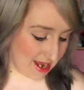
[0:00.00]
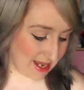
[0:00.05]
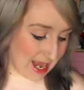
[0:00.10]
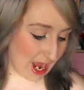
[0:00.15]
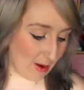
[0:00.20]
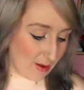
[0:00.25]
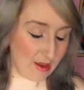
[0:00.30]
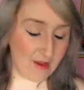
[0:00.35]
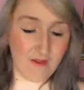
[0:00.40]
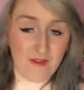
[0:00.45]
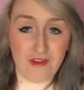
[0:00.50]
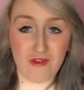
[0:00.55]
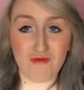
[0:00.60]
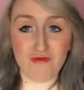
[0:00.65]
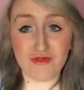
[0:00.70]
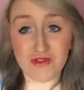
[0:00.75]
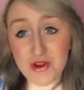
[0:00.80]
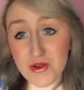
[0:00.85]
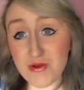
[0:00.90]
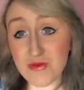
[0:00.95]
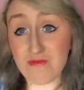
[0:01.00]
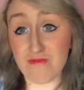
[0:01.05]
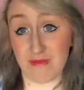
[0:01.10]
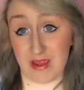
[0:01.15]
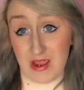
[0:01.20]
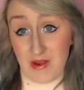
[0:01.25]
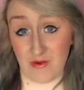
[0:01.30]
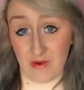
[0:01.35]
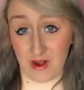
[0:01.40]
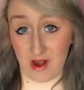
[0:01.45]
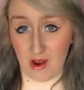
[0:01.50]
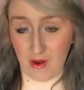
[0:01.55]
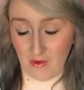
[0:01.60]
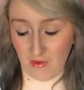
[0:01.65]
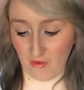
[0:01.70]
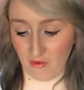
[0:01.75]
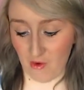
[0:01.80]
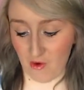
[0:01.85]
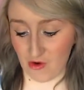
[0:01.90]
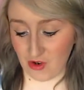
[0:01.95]
Now if you knew me when I
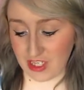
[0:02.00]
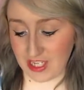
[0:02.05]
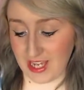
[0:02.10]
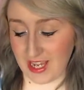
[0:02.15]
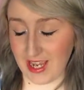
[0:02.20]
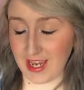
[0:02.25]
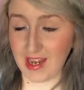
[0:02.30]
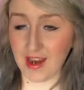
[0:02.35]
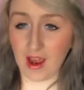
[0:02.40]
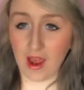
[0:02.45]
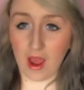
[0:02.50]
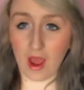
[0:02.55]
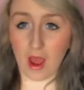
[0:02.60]
was 14,